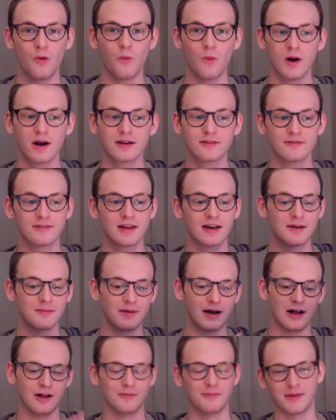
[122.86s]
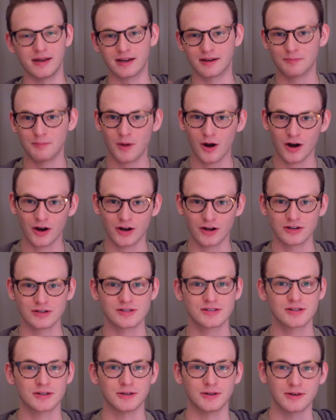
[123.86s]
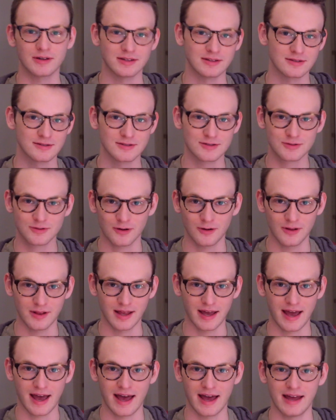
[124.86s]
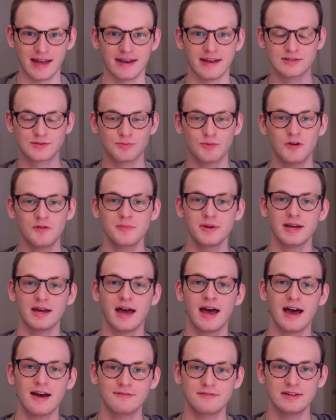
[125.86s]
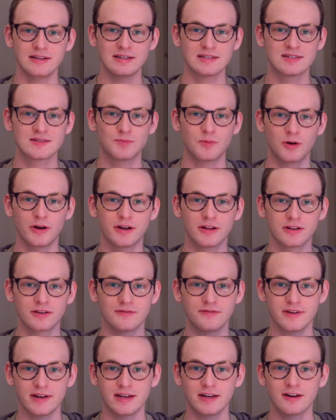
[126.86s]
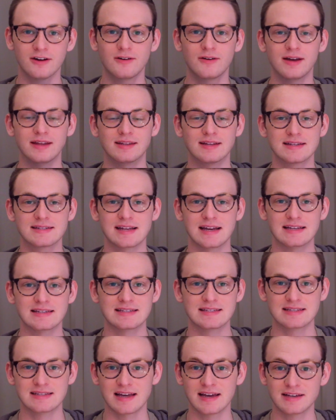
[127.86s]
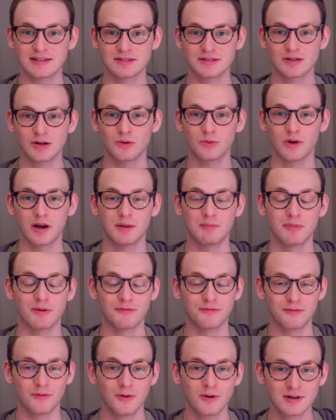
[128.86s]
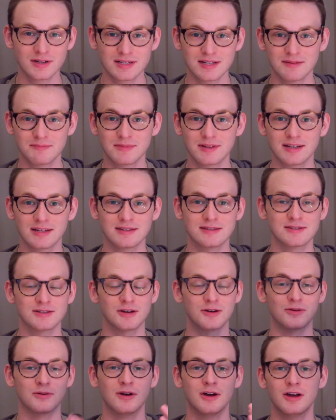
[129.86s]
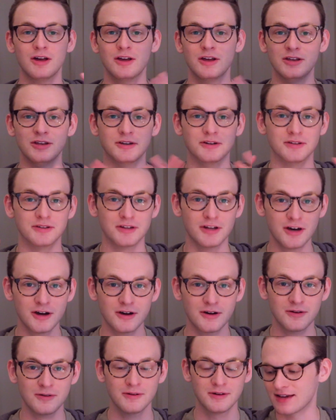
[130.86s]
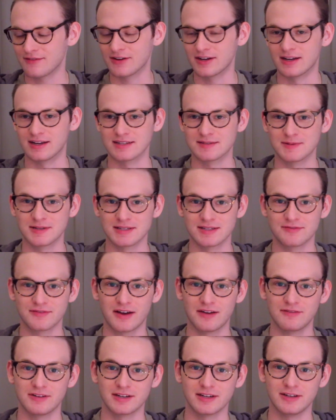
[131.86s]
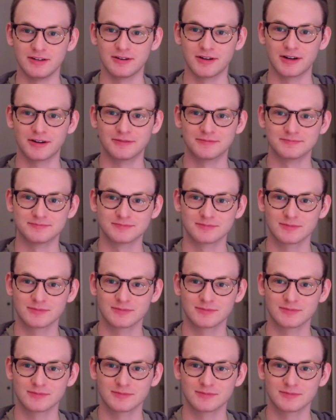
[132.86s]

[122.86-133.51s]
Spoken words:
one of them, I'll make markers so you can scroll ahead. This won't be a heavy spoiler video unless I say so right before something, so you'll know. Seven Husbands of Evelyn Hugo.